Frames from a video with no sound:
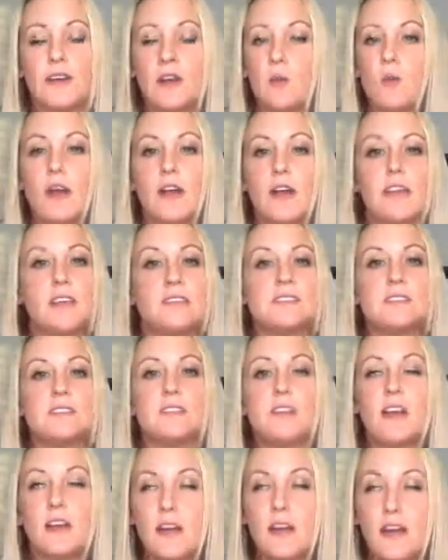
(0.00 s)
Now, why he
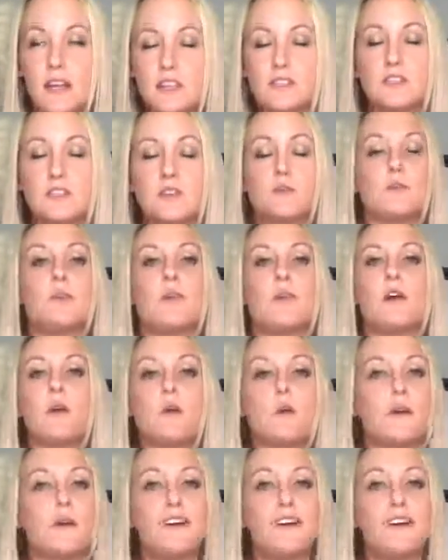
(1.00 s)
did that, I don't know.